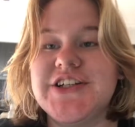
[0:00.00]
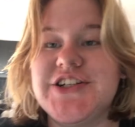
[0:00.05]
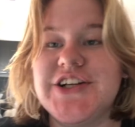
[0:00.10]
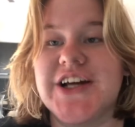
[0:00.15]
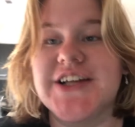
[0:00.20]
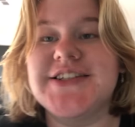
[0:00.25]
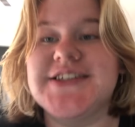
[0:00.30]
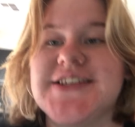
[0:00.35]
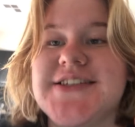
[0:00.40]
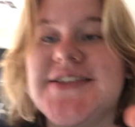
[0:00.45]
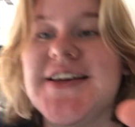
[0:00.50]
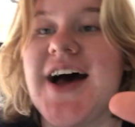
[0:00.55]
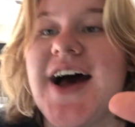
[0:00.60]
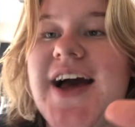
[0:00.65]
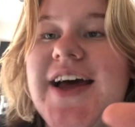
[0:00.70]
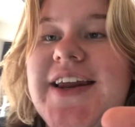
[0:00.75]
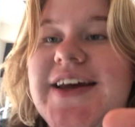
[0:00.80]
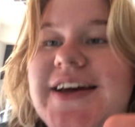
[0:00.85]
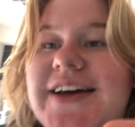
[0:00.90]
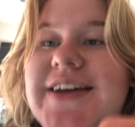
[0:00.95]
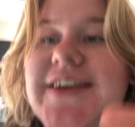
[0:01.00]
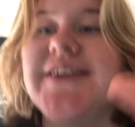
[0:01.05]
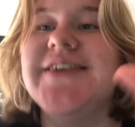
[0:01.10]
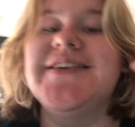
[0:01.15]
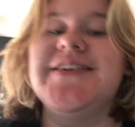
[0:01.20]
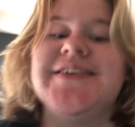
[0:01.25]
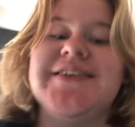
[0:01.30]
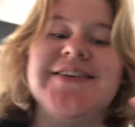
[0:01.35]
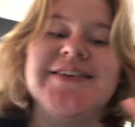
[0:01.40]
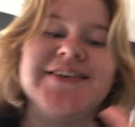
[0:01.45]
Just decided.
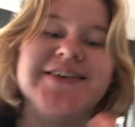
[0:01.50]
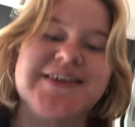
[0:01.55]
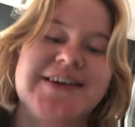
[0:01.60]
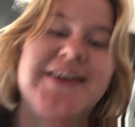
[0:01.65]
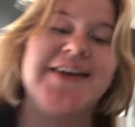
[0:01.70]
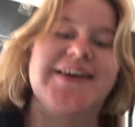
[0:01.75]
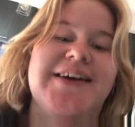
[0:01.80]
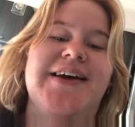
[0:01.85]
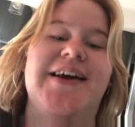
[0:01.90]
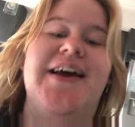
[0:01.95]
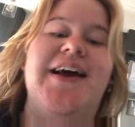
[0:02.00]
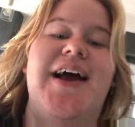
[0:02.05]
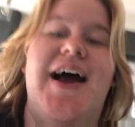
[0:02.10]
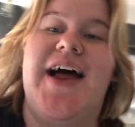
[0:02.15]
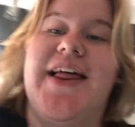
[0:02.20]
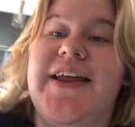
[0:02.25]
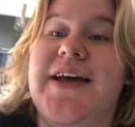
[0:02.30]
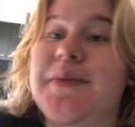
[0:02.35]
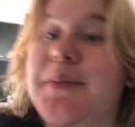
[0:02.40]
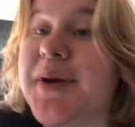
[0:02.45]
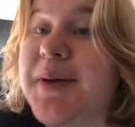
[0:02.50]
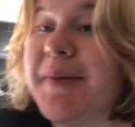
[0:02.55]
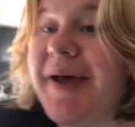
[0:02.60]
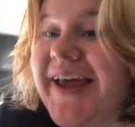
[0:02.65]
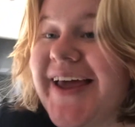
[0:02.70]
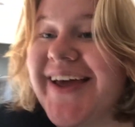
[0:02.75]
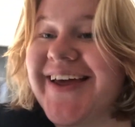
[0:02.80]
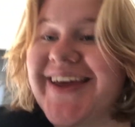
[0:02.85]
I think I'm gonna make a